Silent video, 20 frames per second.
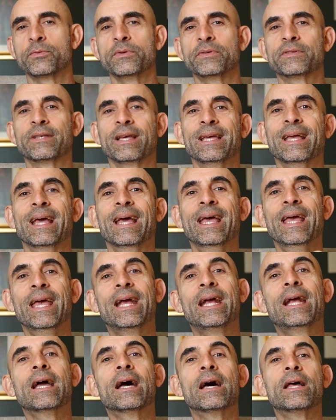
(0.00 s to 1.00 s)
we say
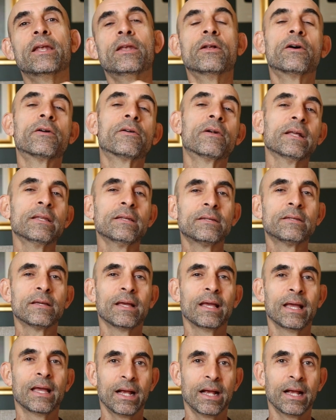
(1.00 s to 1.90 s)
ignorant.